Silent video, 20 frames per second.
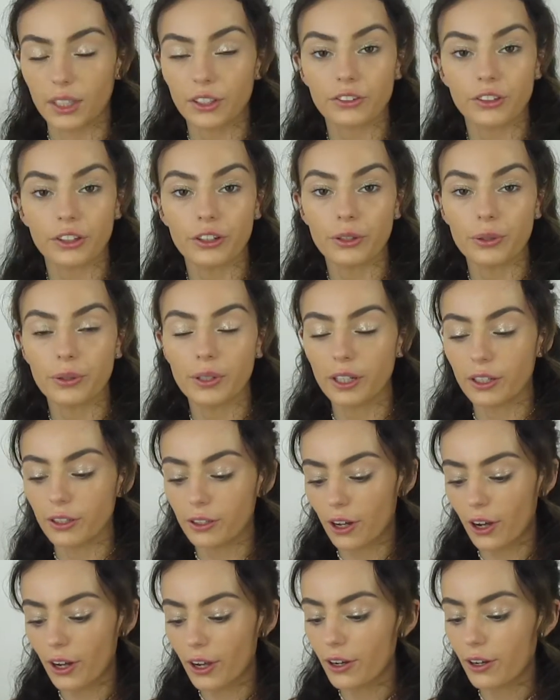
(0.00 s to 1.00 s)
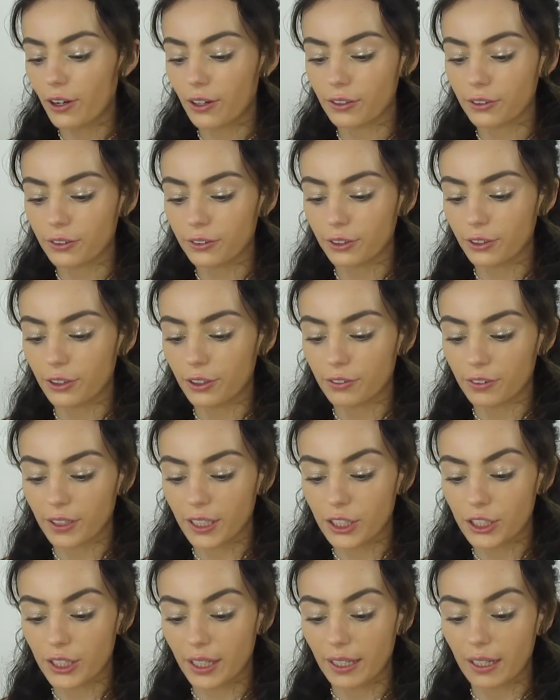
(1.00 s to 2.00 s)
So now on to
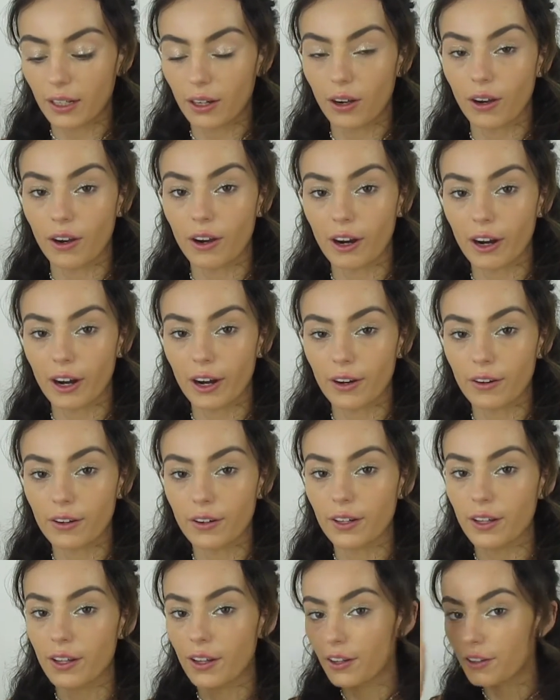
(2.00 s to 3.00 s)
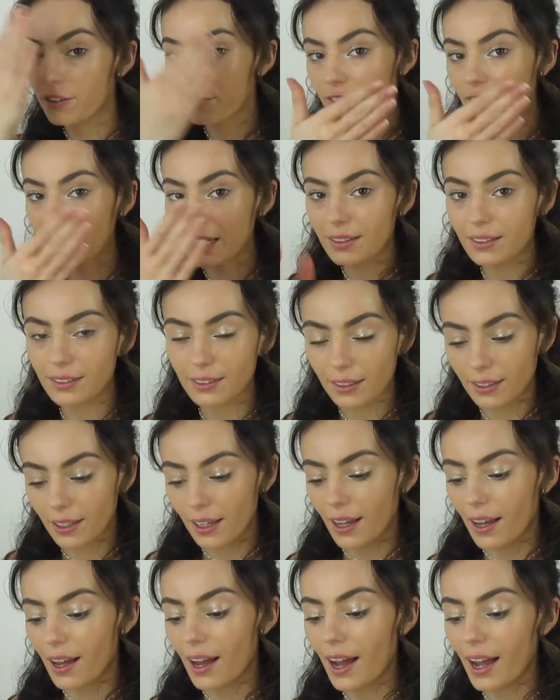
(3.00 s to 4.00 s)
finishing our face.
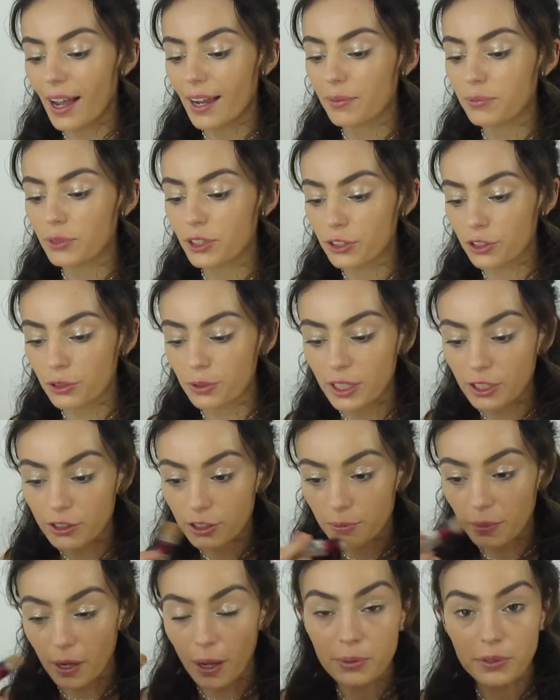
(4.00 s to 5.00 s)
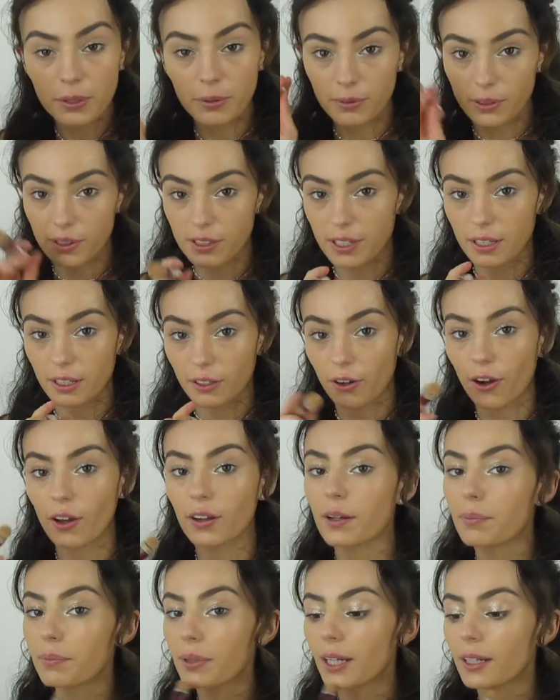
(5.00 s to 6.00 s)
I am just going to pop some concealer on
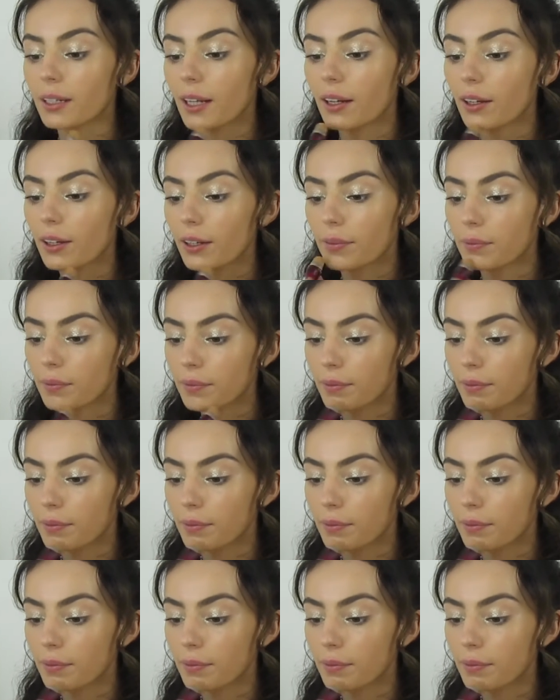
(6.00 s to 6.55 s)
and blend that out.